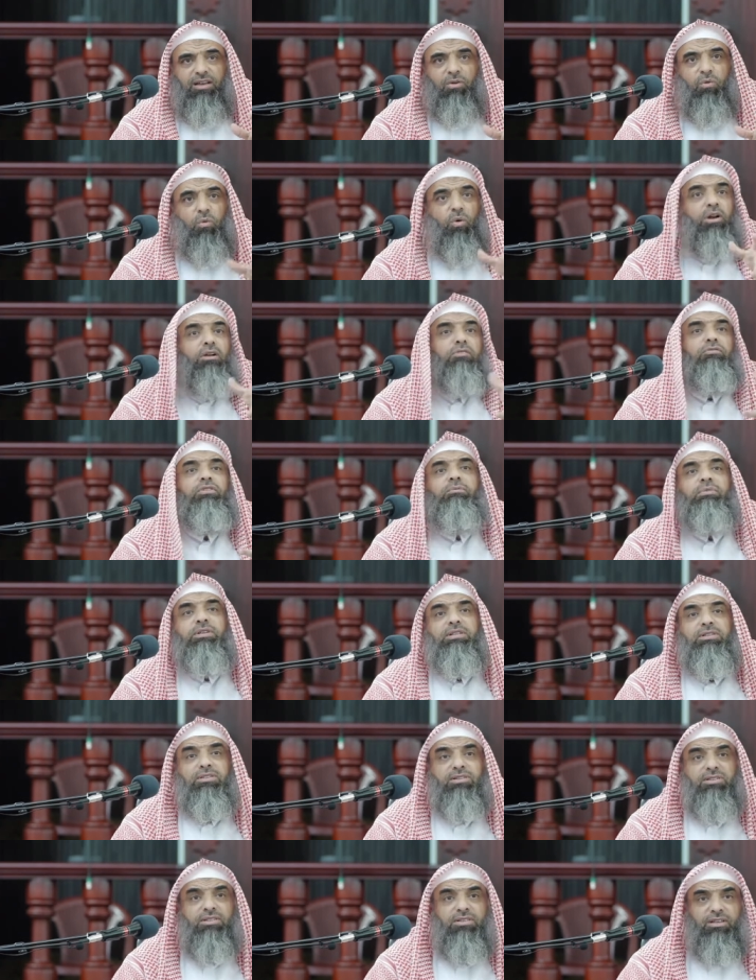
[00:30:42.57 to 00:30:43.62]
One of them
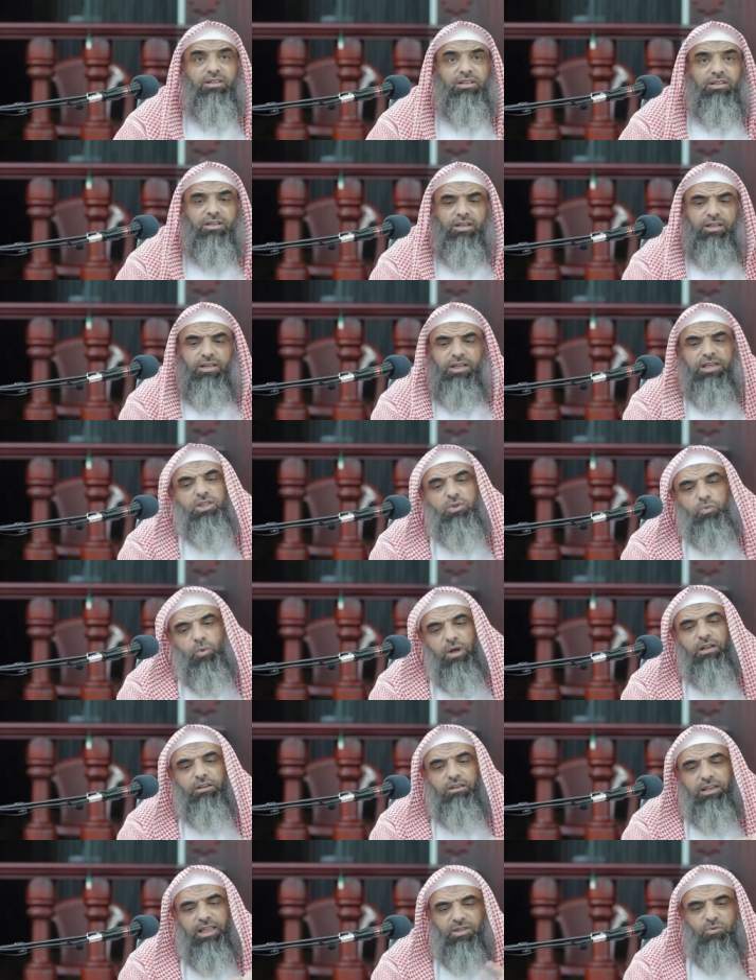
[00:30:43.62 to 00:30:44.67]
is his
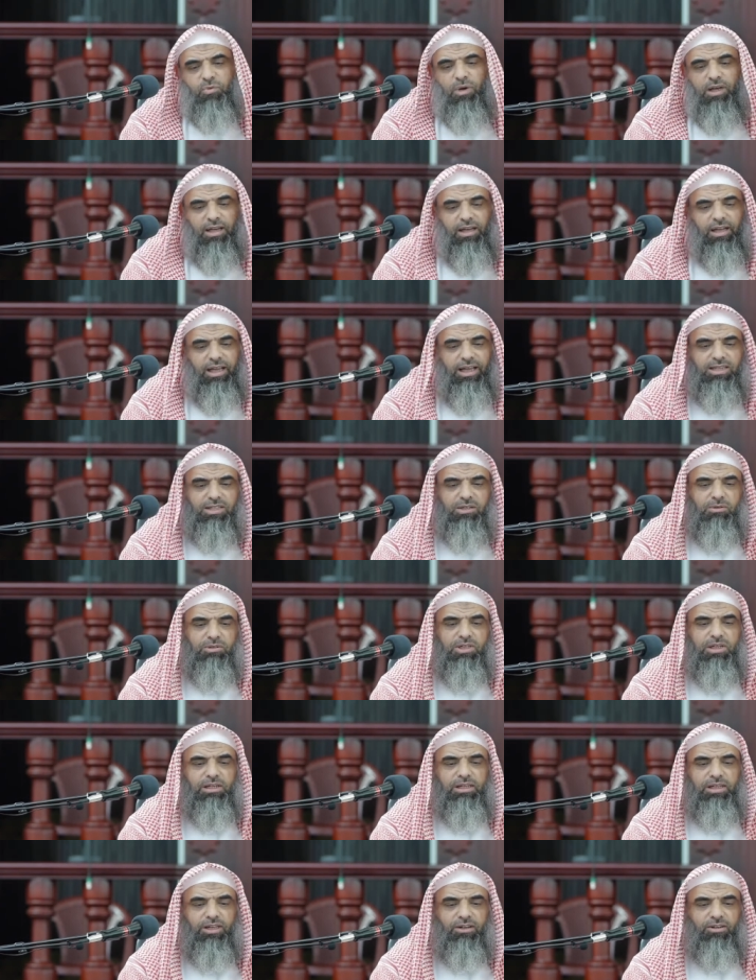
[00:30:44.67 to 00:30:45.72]
wealth. That's why Allah
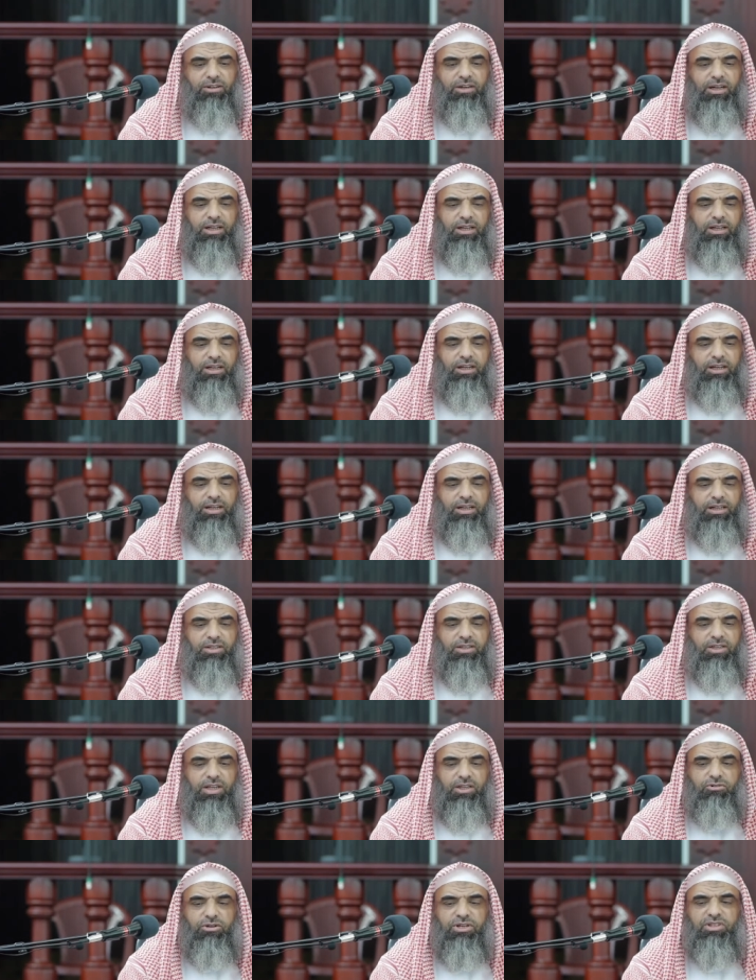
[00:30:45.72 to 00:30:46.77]
Azza here is
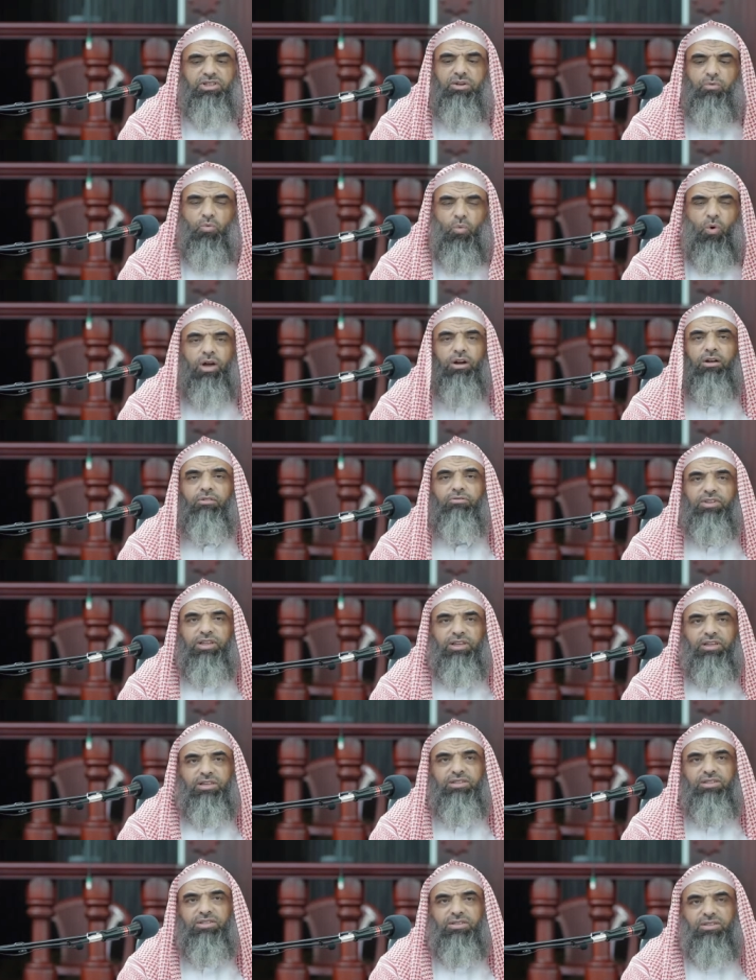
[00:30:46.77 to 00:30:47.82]
addressing one of
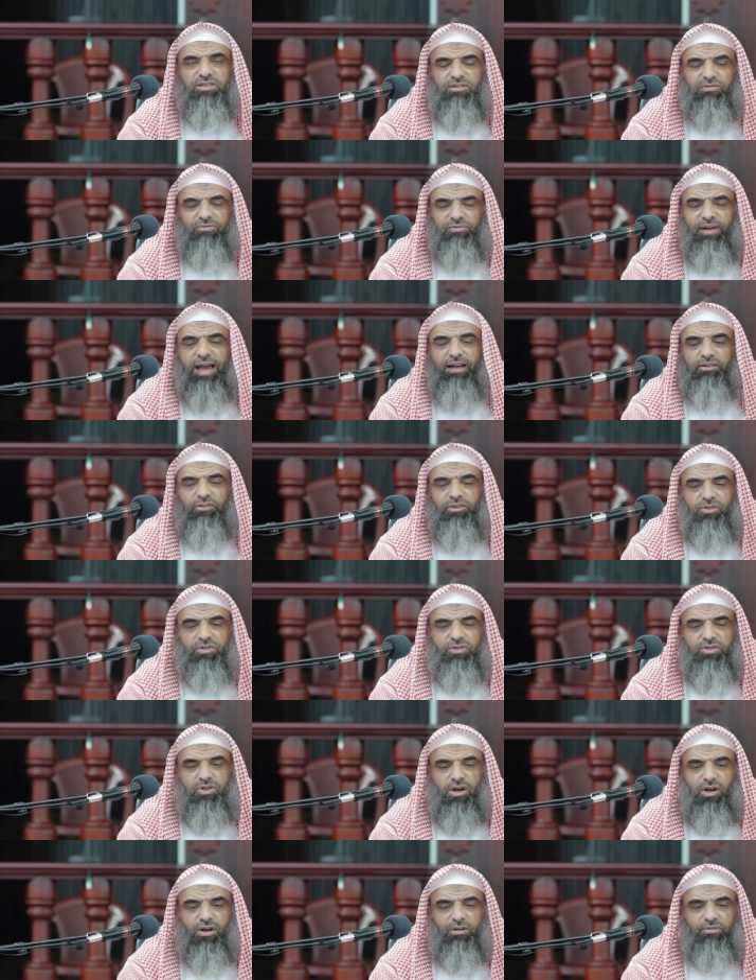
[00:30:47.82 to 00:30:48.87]
these
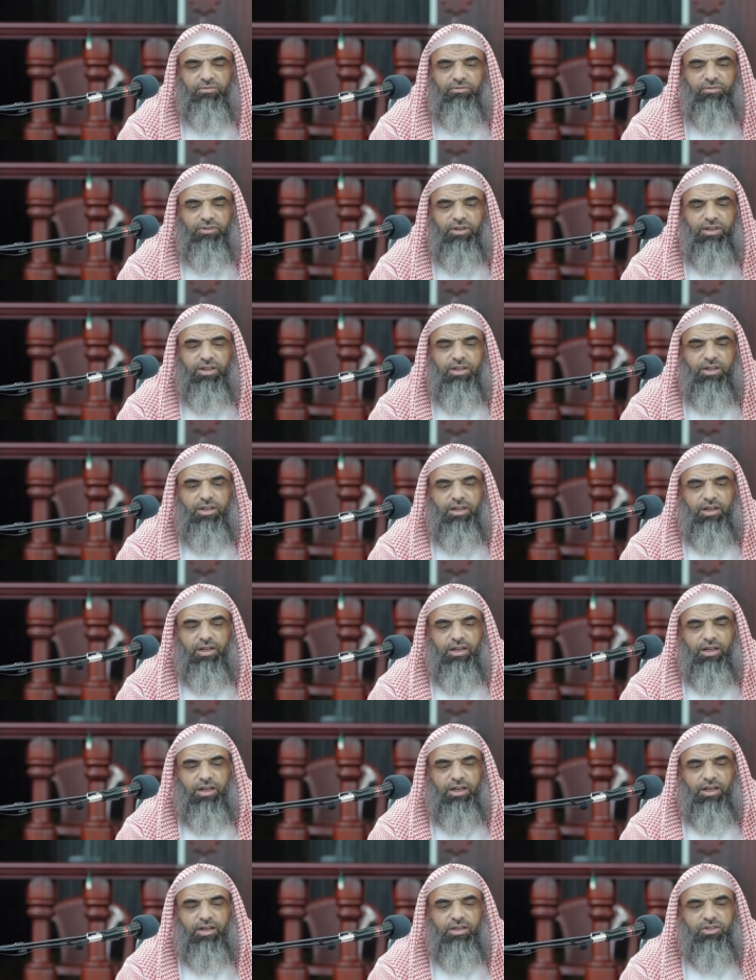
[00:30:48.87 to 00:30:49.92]
factors of
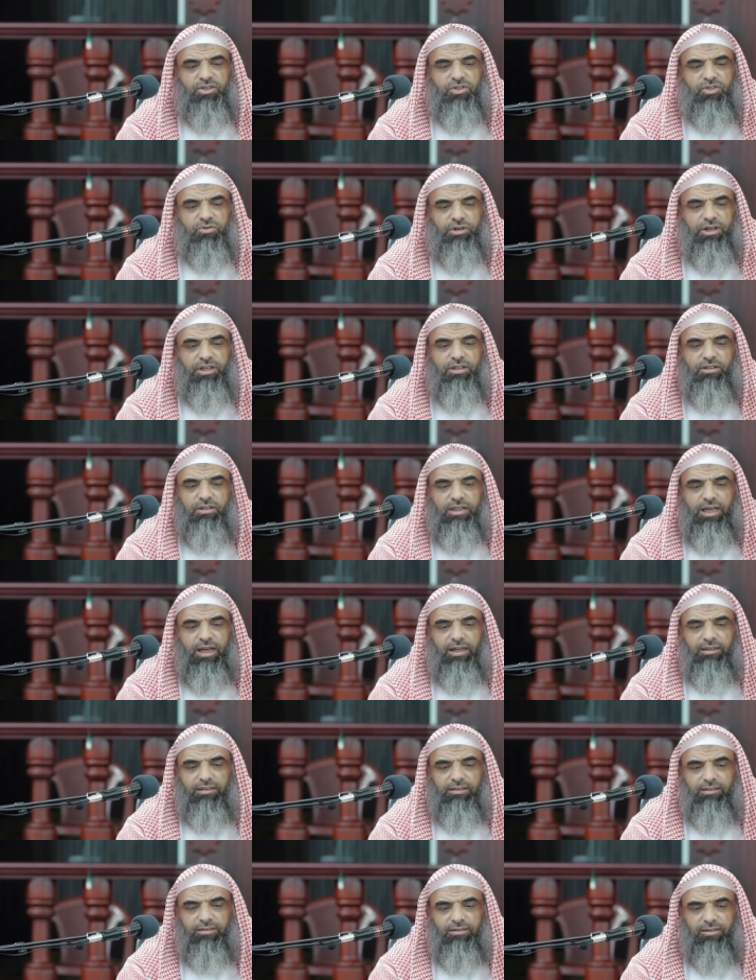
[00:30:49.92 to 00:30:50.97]
uh, strength
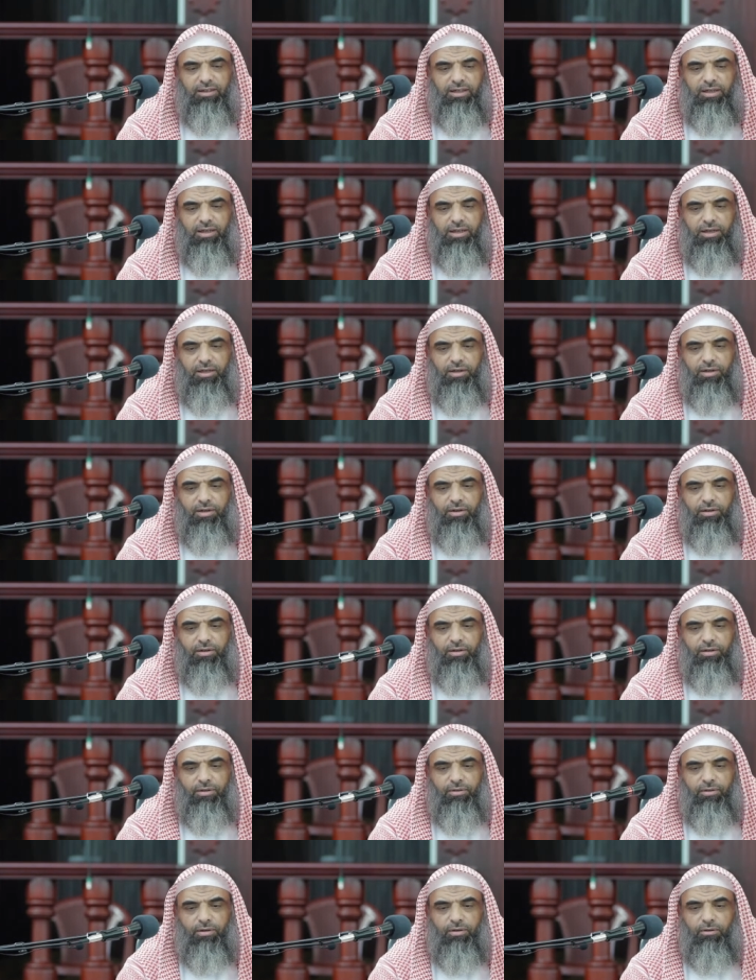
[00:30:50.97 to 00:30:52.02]
that uh,
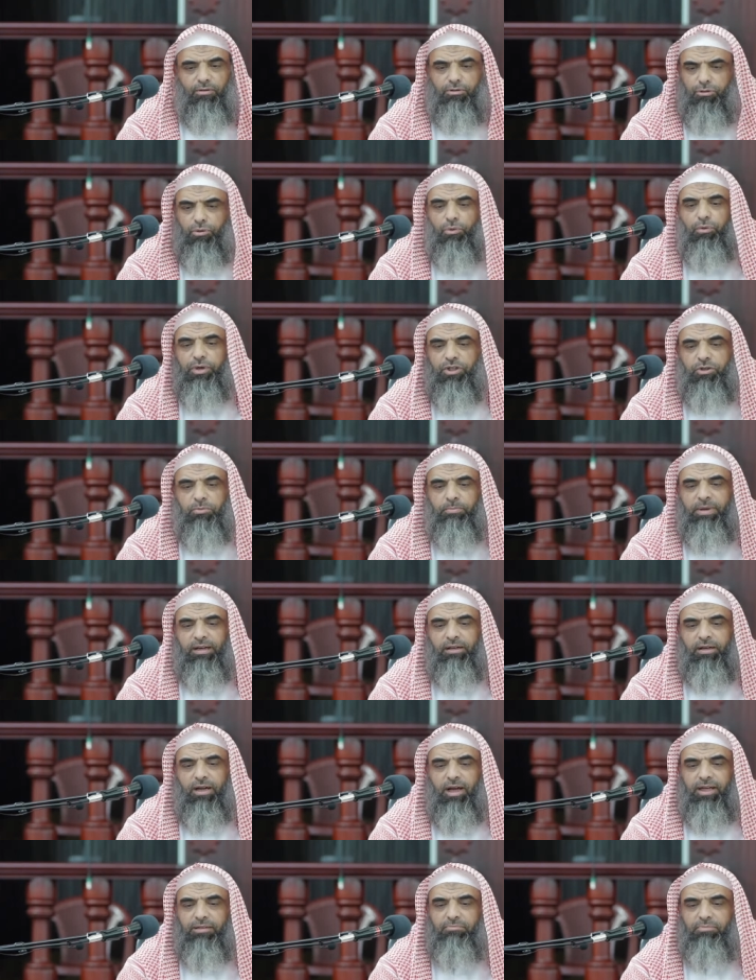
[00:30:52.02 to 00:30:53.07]
through which
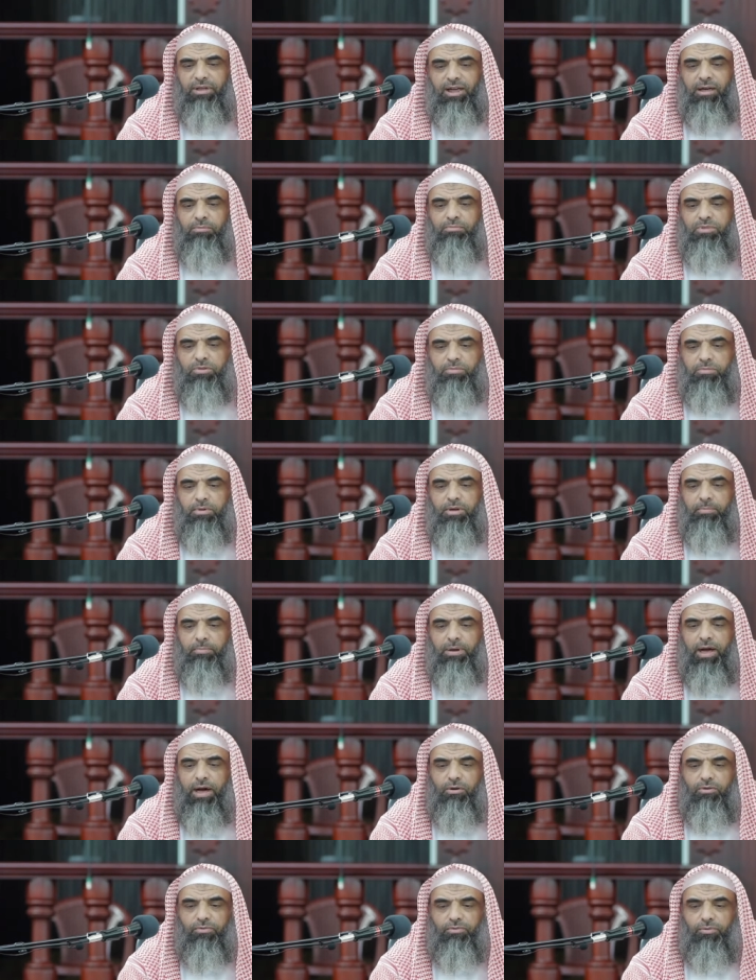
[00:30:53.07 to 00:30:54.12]
mankind becomes
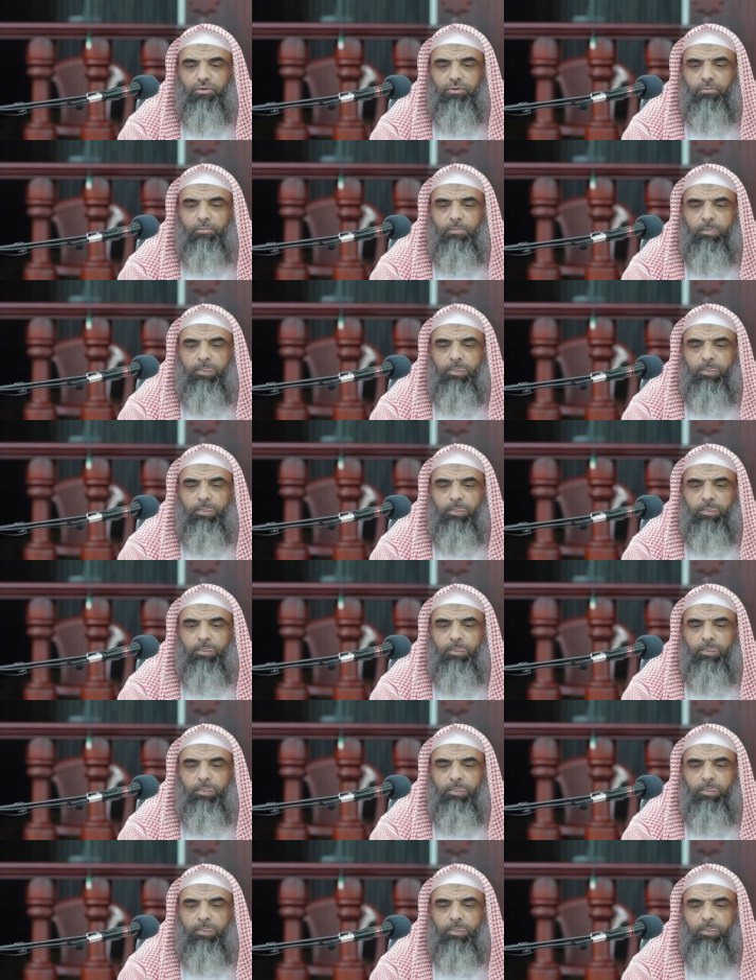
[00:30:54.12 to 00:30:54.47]
powerful.